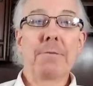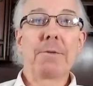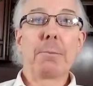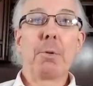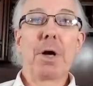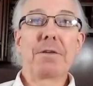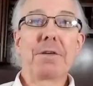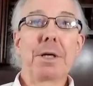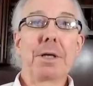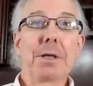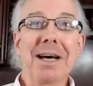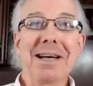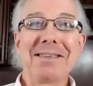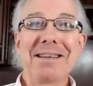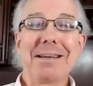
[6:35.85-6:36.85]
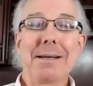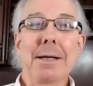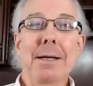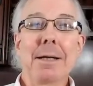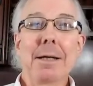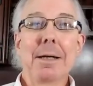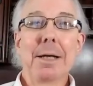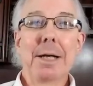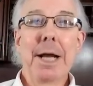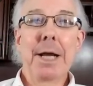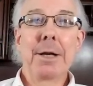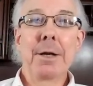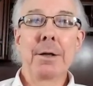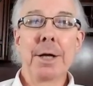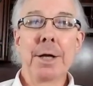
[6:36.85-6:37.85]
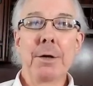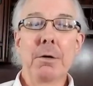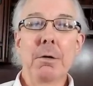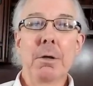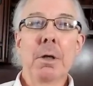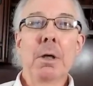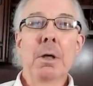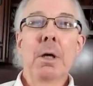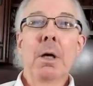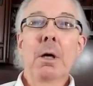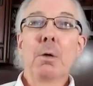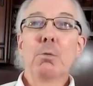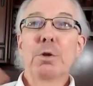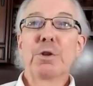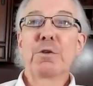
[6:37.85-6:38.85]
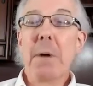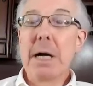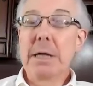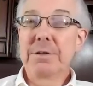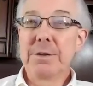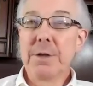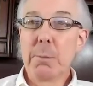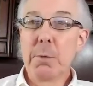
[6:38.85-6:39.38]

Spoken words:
if the president does it, it ain't illegal. Response